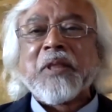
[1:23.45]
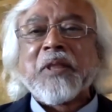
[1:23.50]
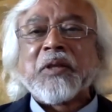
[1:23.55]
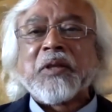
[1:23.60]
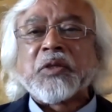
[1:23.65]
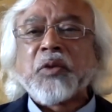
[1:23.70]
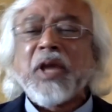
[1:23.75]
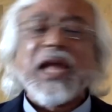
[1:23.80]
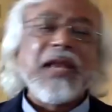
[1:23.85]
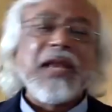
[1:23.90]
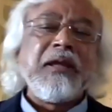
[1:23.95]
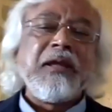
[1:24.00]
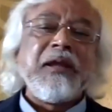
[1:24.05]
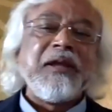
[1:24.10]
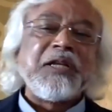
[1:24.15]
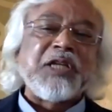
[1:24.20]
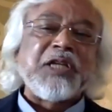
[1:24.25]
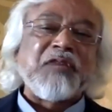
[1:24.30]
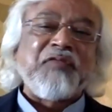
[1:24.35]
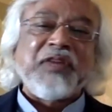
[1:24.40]
So any
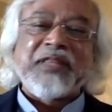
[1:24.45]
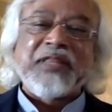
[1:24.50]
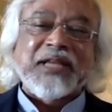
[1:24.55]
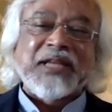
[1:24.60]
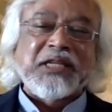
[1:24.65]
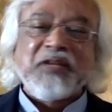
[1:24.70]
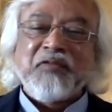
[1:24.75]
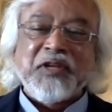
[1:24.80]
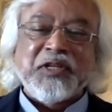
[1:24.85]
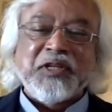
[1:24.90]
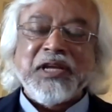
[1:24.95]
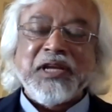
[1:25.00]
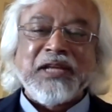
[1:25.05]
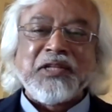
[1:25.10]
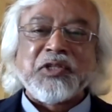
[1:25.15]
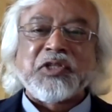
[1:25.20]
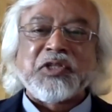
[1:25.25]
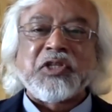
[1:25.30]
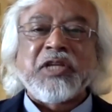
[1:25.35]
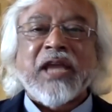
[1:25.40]
interfaith activity in
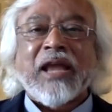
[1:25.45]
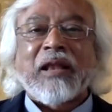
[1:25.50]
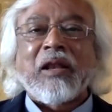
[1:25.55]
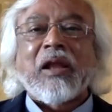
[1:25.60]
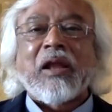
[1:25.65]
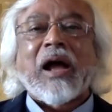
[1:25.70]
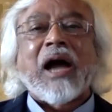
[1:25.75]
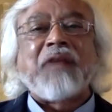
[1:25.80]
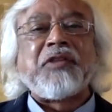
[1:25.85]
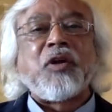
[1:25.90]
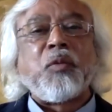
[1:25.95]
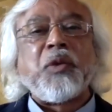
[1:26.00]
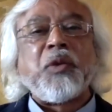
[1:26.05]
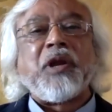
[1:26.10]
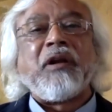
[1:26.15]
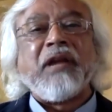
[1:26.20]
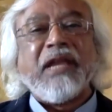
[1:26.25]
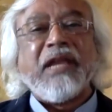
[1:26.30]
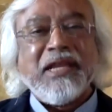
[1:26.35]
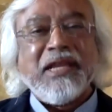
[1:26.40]
Seattle, either we are
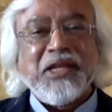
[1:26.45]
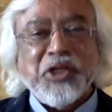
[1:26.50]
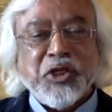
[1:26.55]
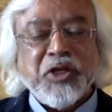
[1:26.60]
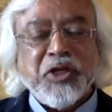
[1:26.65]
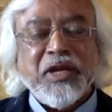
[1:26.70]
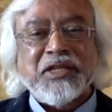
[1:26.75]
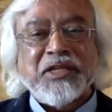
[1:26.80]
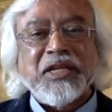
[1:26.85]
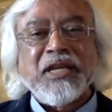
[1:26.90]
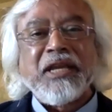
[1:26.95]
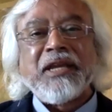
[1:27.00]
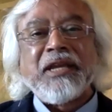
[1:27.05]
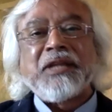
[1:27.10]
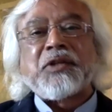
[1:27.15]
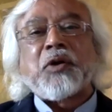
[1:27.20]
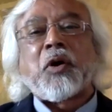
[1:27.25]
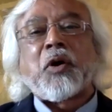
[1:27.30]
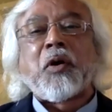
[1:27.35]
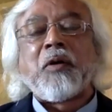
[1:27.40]
initiating it
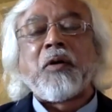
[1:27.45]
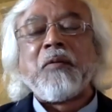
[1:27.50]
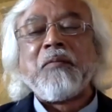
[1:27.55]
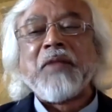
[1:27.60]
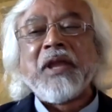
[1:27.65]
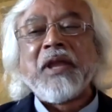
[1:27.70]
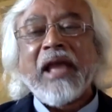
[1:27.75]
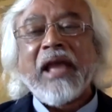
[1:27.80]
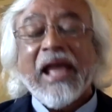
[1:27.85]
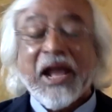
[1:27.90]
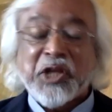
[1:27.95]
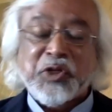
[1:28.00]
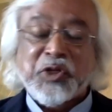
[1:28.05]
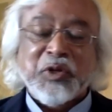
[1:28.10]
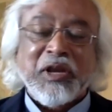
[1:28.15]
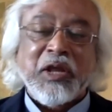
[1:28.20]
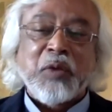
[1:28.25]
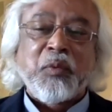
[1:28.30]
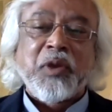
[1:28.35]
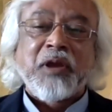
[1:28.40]
or
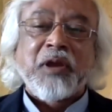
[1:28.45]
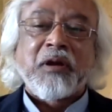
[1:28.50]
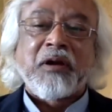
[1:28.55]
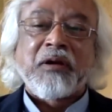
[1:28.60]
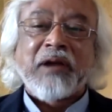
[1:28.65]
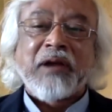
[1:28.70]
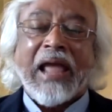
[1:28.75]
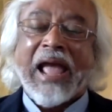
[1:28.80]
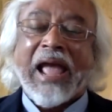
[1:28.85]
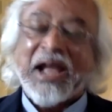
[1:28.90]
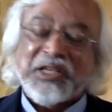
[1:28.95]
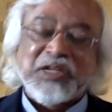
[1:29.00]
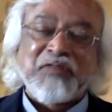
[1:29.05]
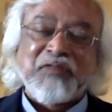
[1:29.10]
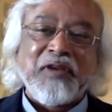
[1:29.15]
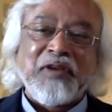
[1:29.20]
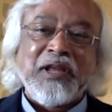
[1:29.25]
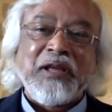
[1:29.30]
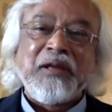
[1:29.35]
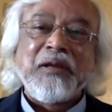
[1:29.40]
actually we are
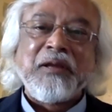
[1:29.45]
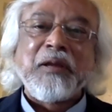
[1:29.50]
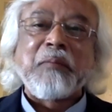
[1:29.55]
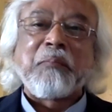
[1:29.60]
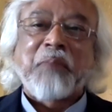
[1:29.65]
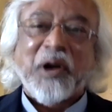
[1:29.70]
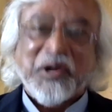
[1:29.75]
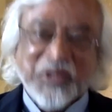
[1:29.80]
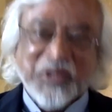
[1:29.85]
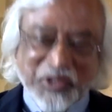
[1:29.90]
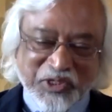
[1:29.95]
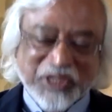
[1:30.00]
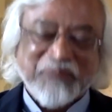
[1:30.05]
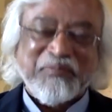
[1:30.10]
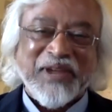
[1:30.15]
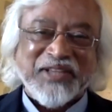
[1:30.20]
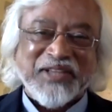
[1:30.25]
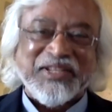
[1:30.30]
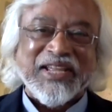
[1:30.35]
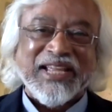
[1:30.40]
actively
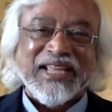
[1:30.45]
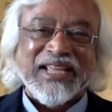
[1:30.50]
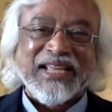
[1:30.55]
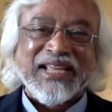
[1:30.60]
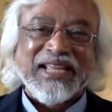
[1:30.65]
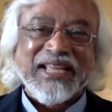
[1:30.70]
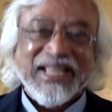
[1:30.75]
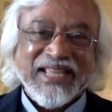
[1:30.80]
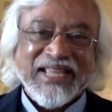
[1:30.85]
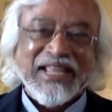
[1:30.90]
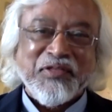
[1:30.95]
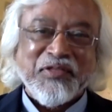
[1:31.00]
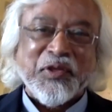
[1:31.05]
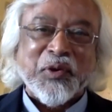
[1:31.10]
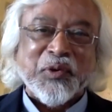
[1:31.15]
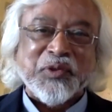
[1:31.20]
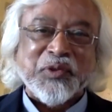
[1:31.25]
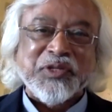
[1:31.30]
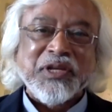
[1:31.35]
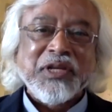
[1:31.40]
participating in
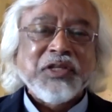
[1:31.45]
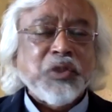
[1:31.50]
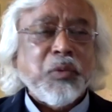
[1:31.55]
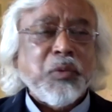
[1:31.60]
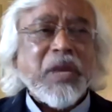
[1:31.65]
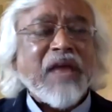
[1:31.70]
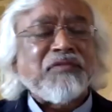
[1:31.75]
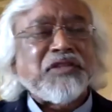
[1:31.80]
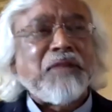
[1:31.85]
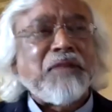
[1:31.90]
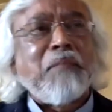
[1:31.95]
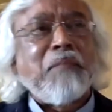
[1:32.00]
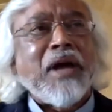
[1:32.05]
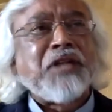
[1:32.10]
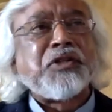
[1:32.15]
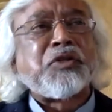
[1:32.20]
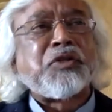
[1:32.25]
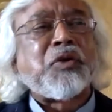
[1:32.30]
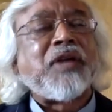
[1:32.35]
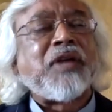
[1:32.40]
those. So we have some
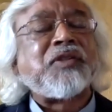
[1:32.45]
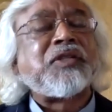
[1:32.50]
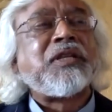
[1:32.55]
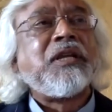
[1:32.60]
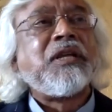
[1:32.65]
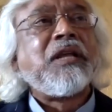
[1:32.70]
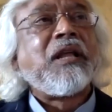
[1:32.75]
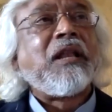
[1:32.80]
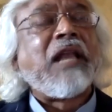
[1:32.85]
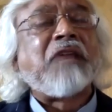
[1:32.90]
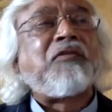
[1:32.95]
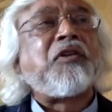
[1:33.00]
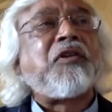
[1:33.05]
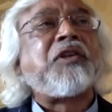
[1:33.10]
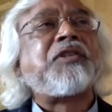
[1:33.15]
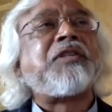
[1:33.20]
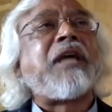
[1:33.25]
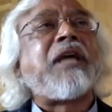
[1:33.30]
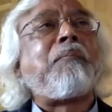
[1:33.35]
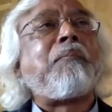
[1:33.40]
mantras, like for
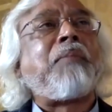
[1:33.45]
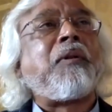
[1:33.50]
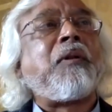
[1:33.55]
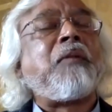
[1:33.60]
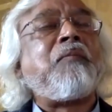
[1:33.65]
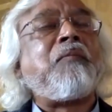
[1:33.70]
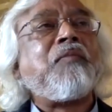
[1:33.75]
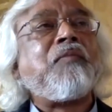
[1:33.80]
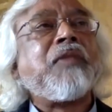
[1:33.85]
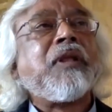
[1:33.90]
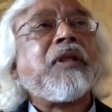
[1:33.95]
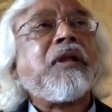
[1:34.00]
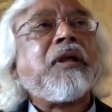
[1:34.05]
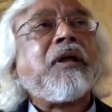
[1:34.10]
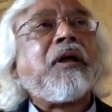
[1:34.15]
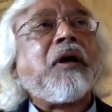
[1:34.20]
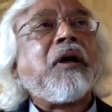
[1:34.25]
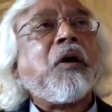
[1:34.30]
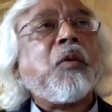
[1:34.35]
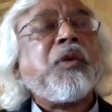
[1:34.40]
example,
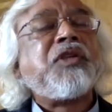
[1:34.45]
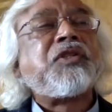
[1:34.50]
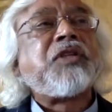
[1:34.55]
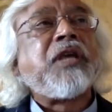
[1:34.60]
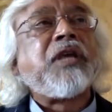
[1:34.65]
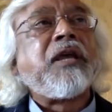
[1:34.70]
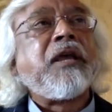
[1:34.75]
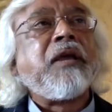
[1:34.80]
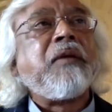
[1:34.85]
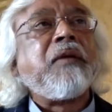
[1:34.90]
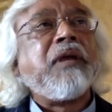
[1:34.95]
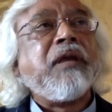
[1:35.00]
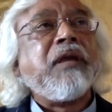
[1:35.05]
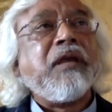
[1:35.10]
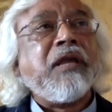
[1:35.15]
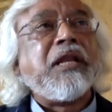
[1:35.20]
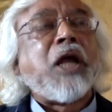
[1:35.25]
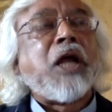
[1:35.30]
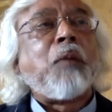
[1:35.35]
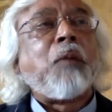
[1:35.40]
we say
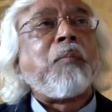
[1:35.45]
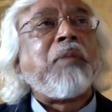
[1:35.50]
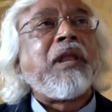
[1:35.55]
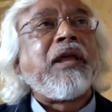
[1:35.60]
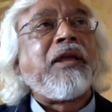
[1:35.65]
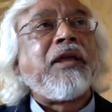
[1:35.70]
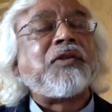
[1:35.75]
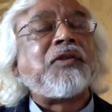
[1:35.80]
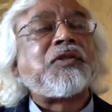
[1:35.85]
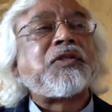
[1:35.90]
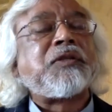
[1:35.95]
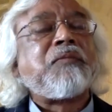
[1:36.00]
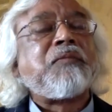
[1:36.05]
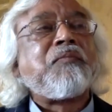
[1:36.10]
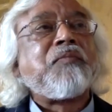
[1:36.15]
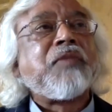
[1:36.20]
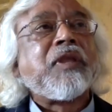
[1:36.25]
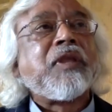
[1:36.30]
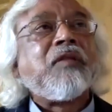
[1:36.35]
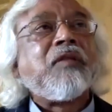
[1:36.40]
in our place
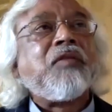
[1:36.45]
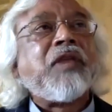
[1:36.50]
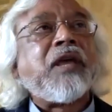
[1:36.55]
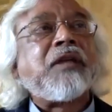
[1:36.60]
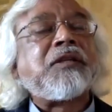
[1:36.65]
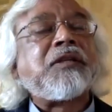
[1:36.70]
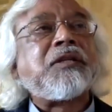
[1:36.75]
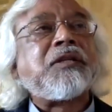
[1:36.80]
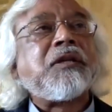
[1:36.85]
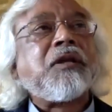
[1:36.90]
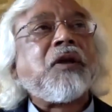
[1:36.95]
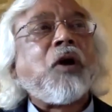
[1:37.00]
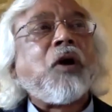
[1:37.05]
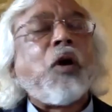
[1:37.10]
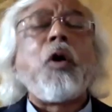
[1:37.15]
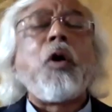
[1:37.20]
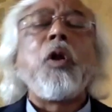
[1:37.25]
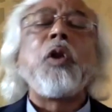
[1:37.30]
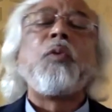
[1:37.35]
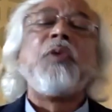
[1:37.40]
that
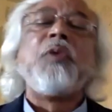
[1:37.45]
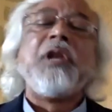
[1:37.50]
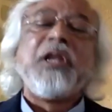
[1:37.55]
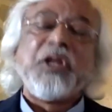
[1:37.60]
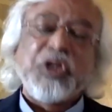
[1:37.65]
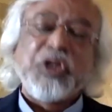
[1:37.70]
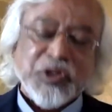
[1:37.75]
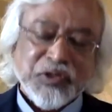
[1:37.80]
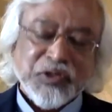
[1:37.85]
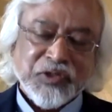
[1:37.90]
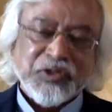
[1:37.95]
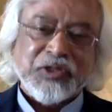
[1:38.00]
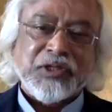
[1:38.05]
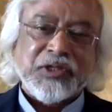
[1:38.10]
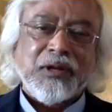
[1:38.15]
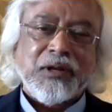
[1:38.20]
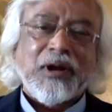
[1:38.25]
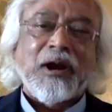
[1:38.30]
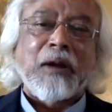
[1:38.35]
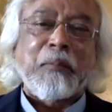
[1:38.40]
all religions
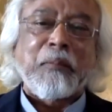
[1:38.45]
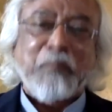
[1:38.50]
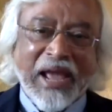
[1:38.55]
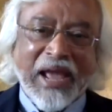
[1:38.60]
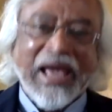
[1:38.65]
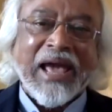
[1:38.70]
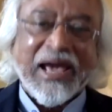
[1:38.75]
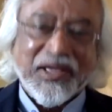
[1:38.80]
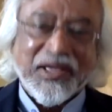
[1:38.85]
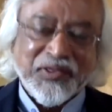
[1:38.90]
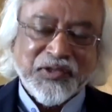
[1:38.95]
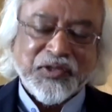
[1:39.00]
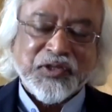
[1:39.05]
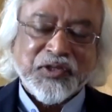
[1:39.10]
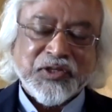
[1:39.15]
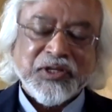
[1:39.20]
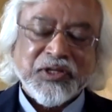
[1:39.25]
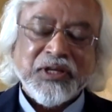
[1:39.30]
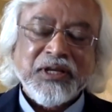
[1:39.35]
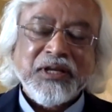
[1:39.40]
are
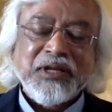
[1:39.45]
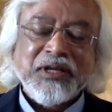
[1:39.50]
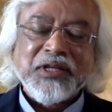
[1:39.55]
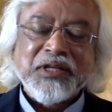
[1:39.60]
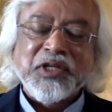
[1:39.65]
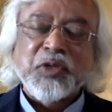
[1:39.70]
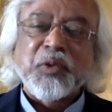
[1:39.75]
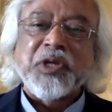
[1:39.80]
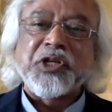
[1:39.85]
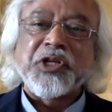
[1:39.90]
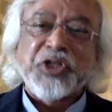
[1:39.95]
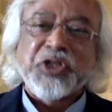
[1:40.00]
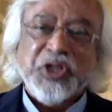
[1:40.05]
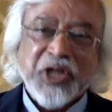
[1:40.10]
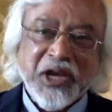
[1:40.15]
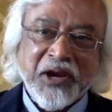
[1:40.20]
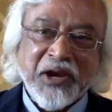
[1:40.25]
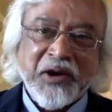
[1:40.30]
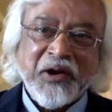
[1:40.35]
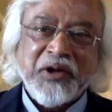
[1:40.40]
paths to a
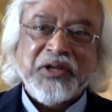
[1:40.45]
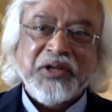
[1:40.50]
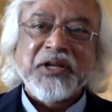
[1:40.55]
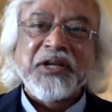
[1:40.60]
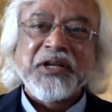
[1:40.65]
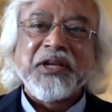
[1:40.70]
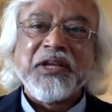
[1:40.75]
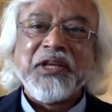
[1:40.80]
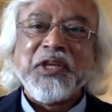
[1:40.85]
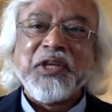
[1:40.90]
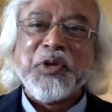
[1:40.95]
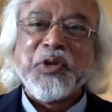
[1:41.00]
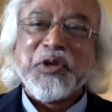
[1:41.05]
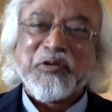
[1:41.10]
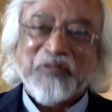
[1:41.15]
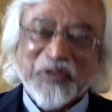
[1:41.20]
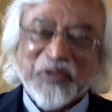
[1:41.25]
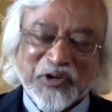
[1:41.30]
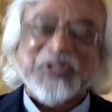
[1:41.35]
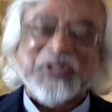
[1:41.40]
shared
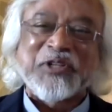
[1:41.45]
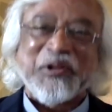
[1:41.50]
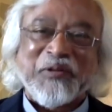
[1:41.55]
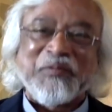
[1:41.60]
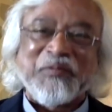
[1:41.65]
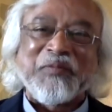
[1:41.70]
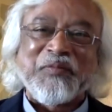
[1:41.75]
universal.